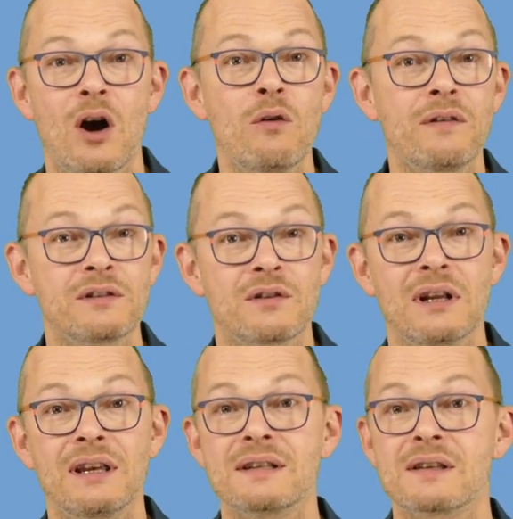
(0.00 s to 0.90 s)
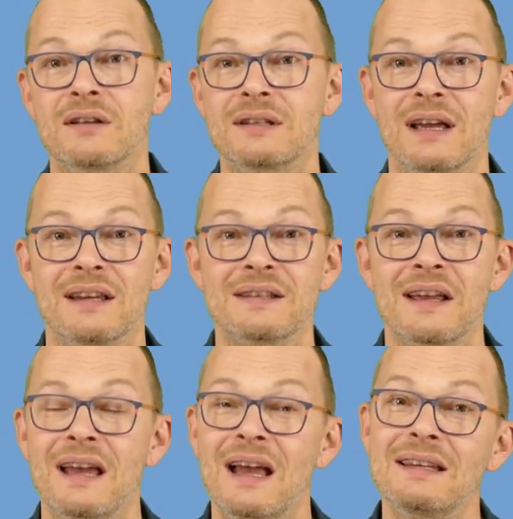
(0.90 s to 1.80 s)
over to Linux containers
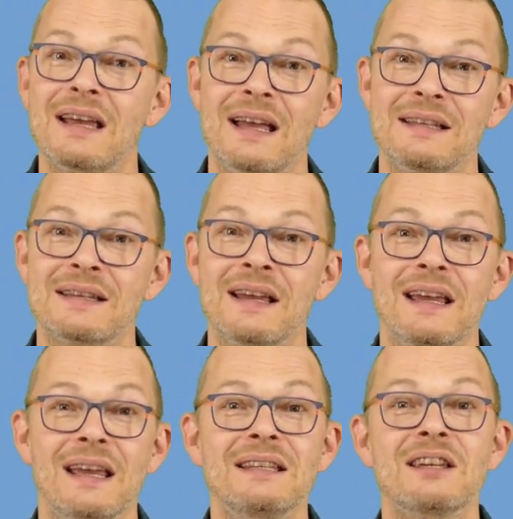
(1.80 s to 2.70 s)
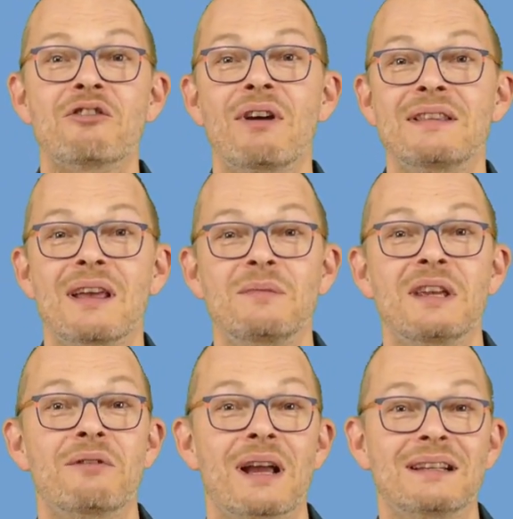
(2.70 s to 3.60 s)
and hence integrate them
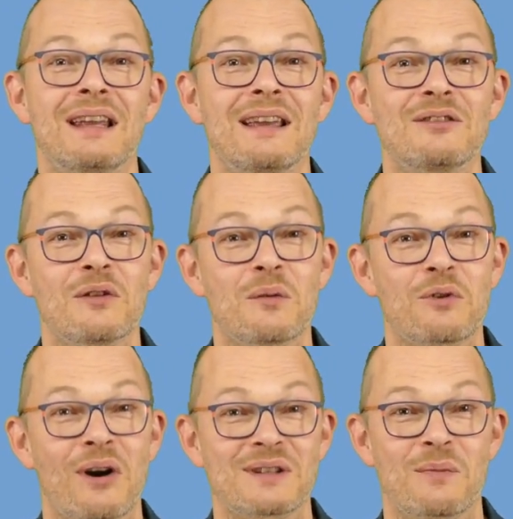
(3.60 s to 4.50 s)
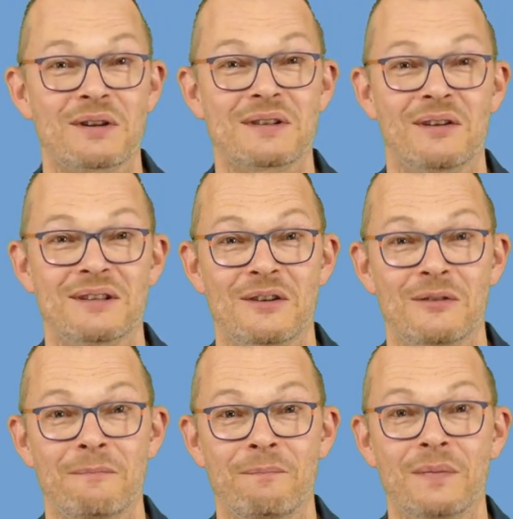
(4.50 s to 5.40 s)
directly into the Proxmox
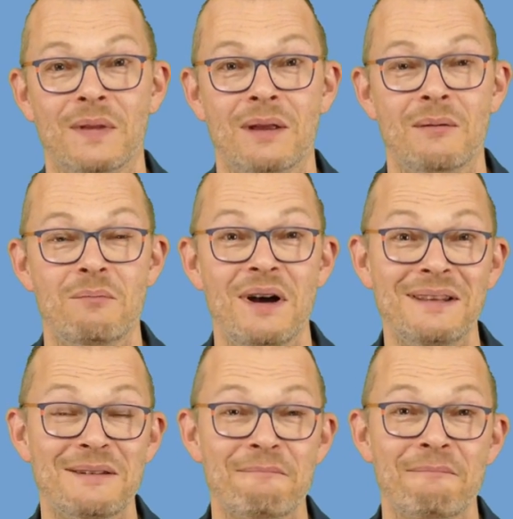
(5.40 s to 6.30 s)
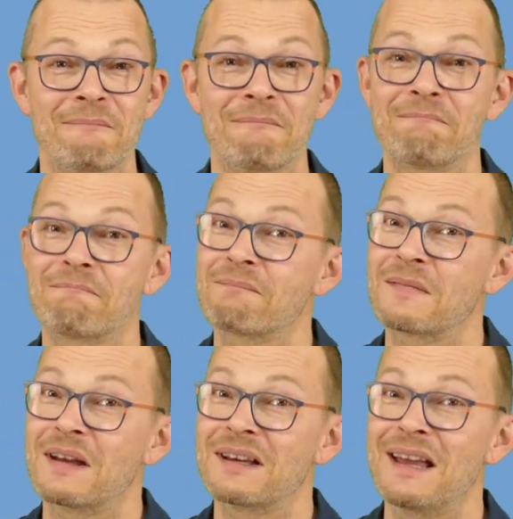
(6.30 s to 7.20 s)
console. But
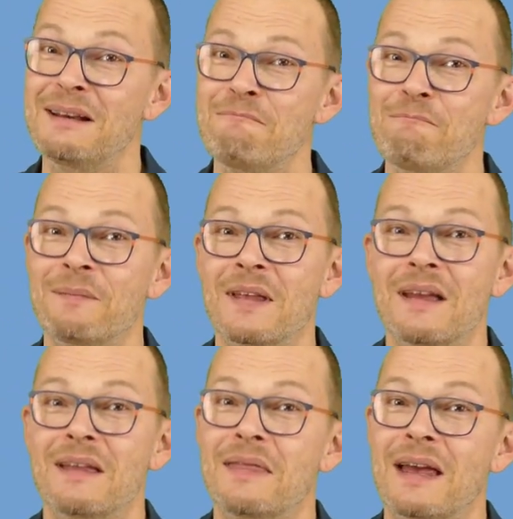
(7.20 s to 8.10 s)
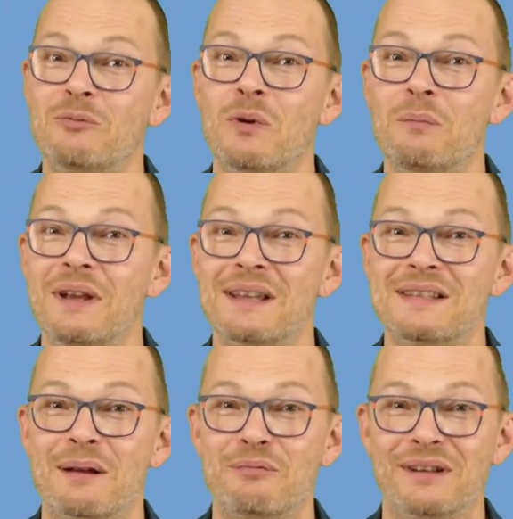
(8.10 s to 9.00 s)
again, that will be a
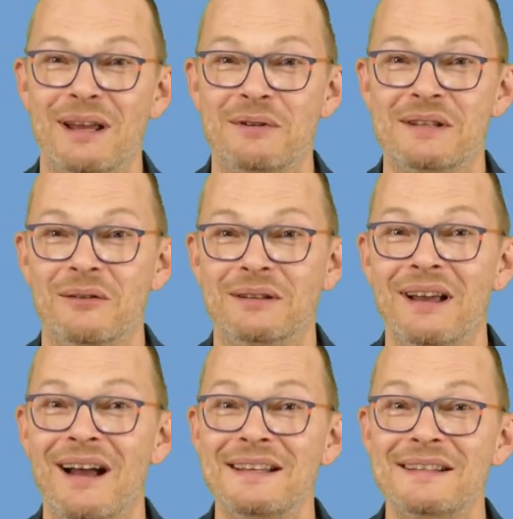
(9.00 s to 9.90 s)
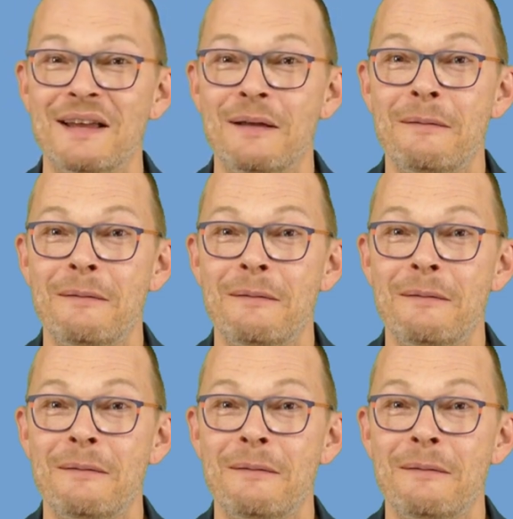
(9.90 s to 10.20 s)
separate episode. Guys,